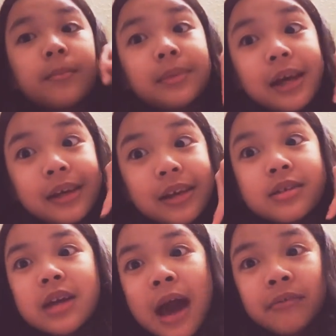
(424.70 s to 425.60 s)

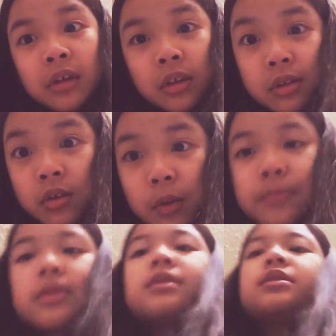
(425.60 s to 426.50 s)
playlist, you have the
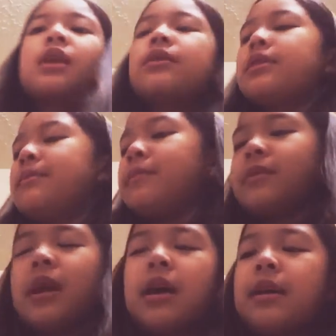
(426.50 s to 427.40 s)
description, so you,
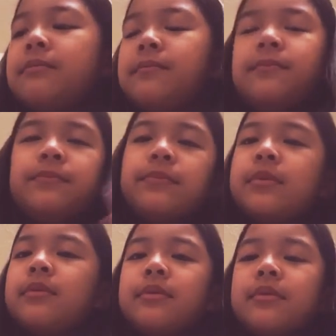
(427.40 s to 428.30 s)
nah,
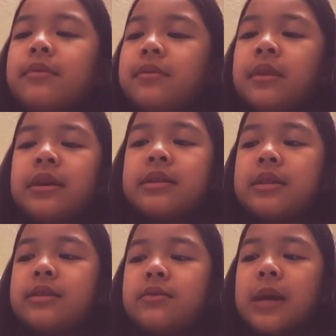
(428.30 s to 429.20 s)

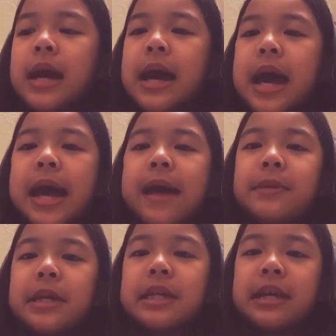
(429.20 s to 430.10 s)
nothing's wrong. I'm
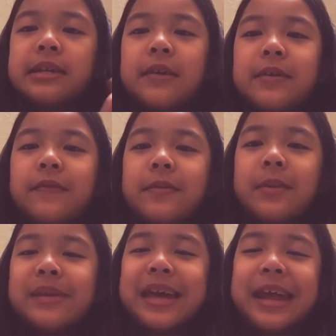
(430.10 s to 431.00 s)
just showing from the
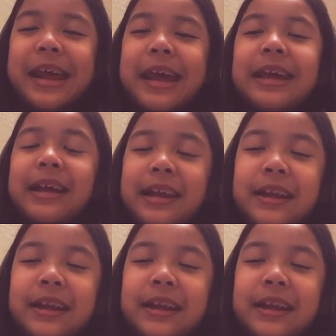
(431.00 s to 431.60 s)
beginning.